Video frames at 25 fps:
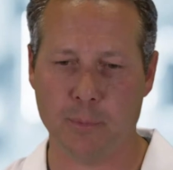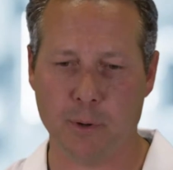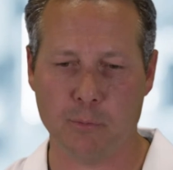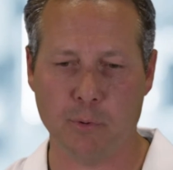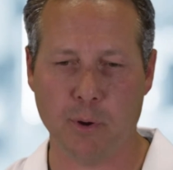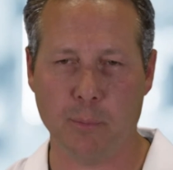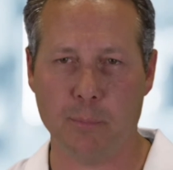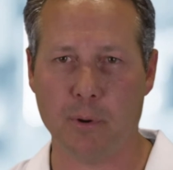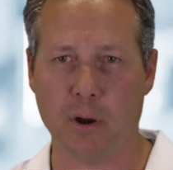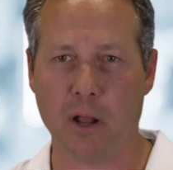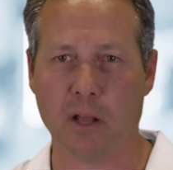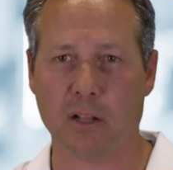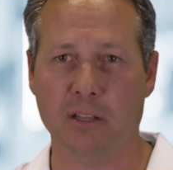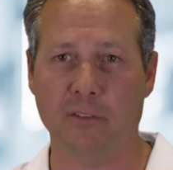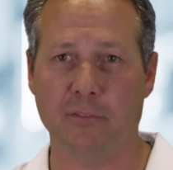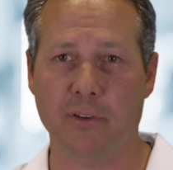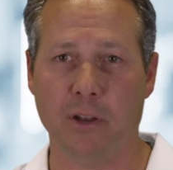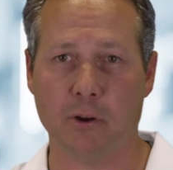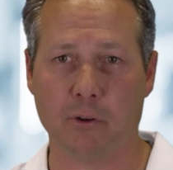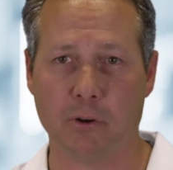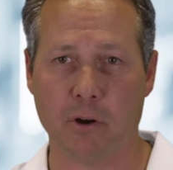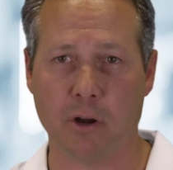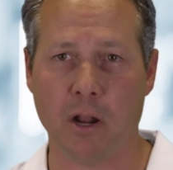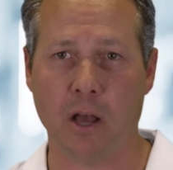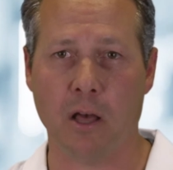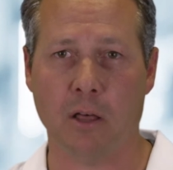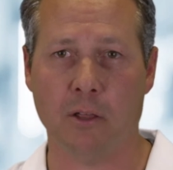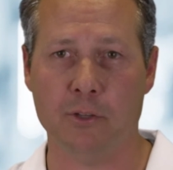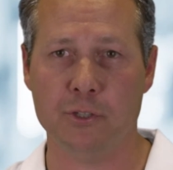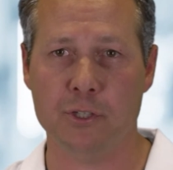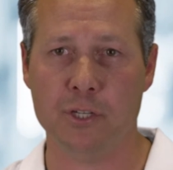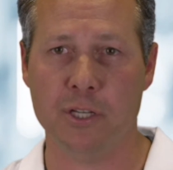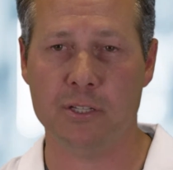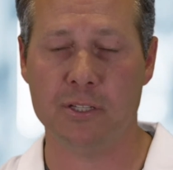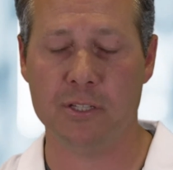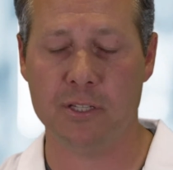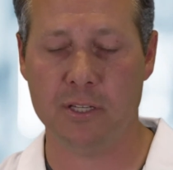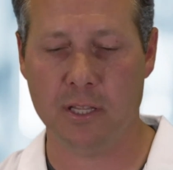a reproductive
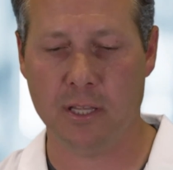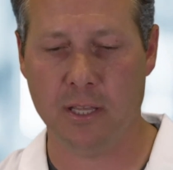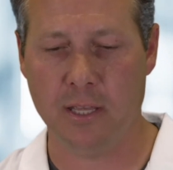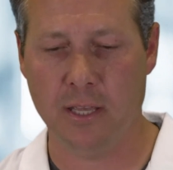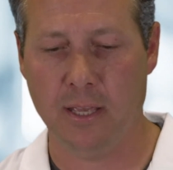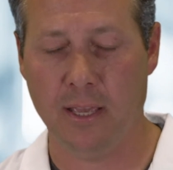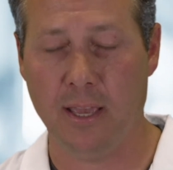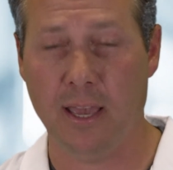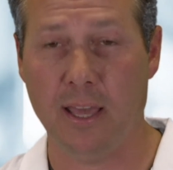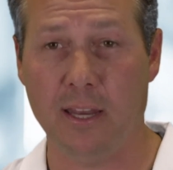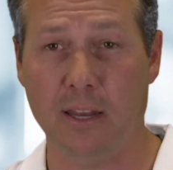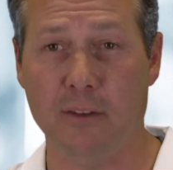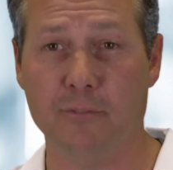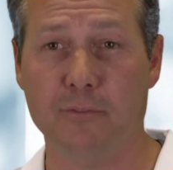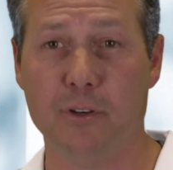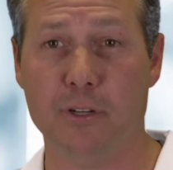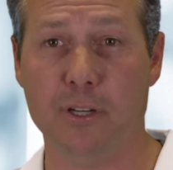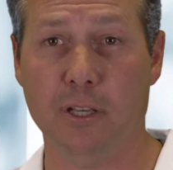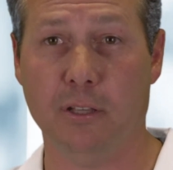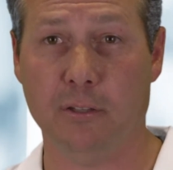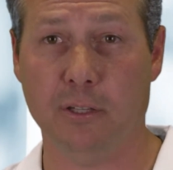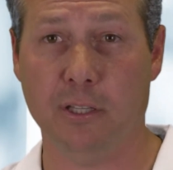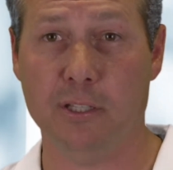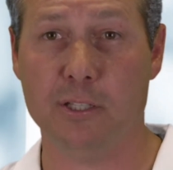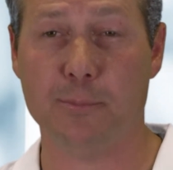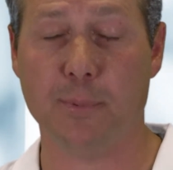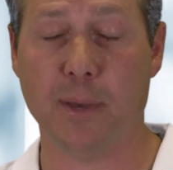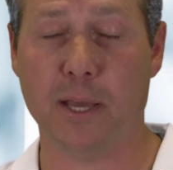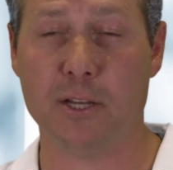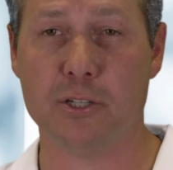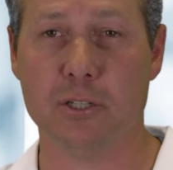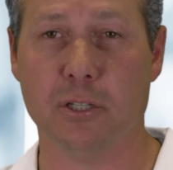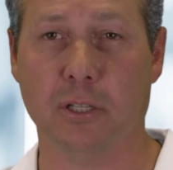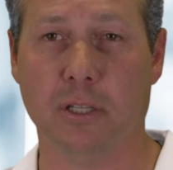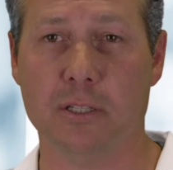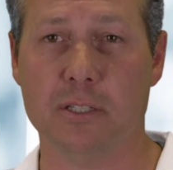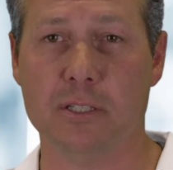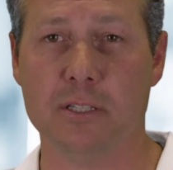endocrinologist and infertility
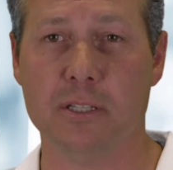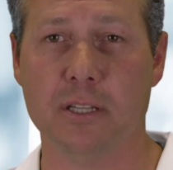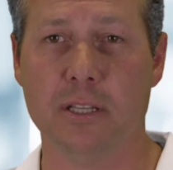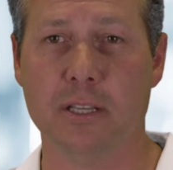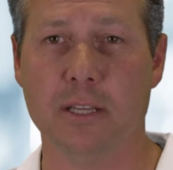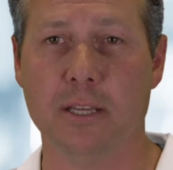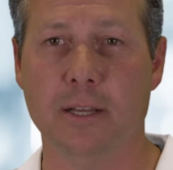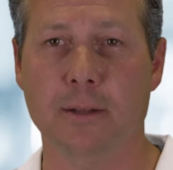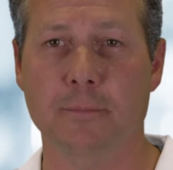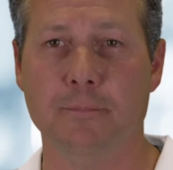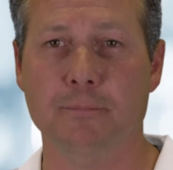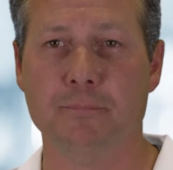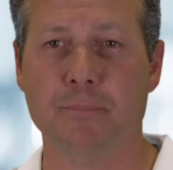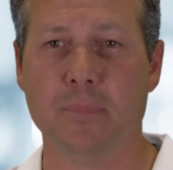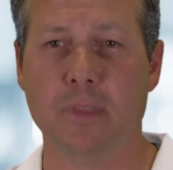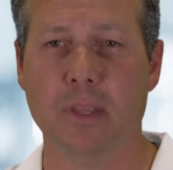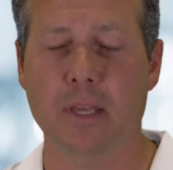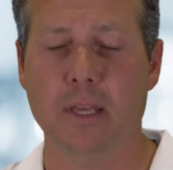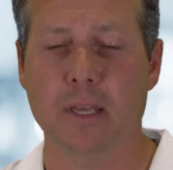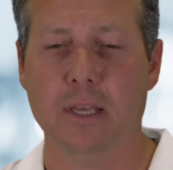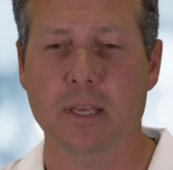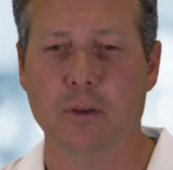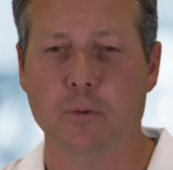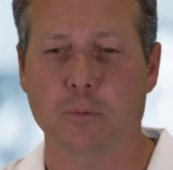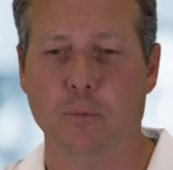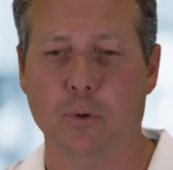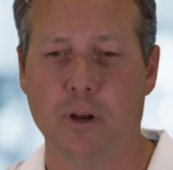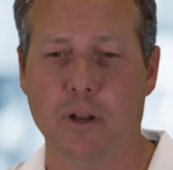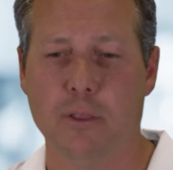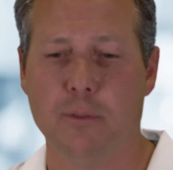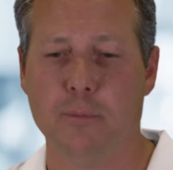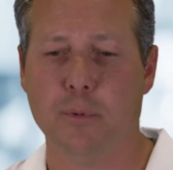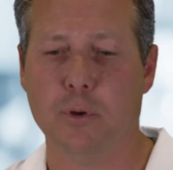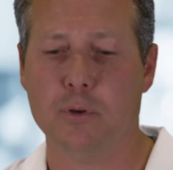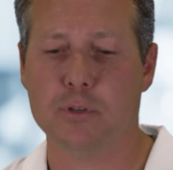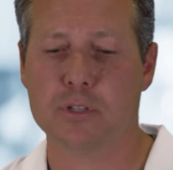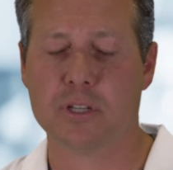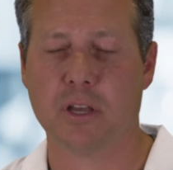specialist. One of
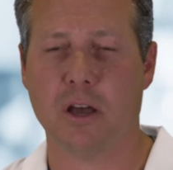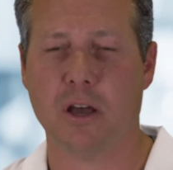the most